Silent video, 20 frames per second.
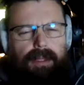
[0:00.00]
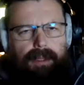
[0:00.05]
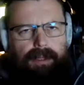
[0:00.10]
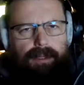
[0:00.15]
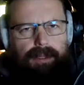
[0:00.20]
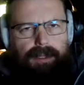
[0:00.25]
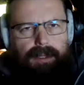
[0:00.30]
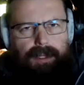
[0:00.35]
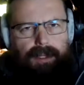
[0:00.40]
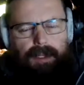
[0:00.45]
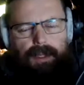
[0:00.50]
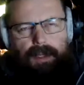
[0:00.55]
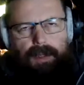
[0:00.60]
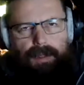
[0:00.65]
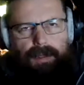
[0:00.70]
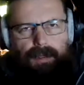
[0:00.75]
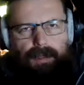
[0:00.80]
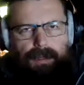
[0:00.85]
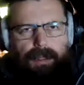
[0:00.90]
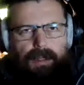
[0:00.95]

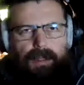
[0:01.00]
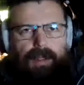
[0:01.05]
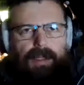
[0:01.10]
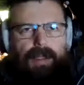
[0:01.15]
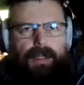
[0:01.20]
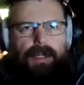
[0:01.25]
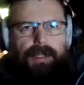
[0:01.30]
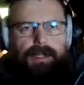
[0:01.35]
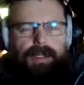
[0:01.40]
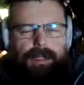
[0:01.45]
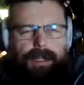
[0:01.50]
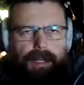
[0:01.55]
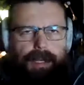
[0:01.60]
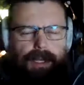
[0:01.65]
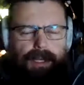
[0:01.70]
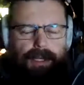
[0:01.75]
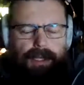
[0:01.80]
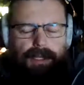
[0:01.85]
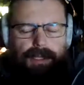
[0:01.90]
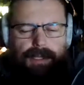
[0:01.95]
So let's
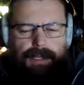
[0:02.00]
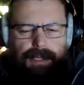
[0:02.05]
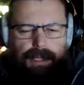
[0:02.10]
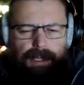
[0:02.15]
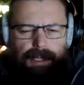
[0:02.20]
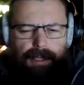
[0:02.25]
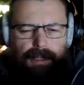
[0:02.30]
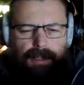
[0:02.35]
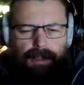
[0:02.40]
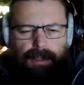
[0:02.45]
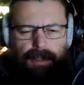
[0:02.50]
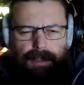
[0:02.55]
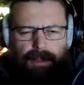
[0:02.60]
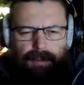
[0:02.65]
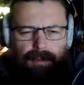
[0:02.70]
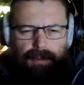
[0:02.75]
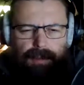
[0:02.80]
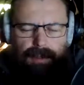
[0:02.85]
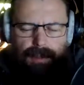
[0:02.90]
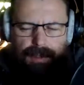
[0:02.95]
take a car,
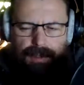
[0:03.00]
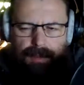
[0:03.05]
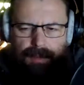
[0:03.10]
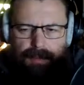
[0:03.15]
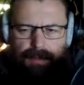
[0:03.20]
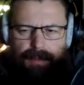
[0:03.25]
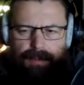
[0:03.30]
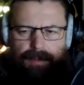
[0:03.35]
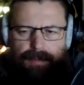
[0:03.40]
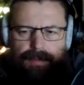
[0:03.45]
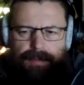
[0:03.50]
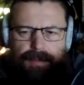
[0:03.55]
for example.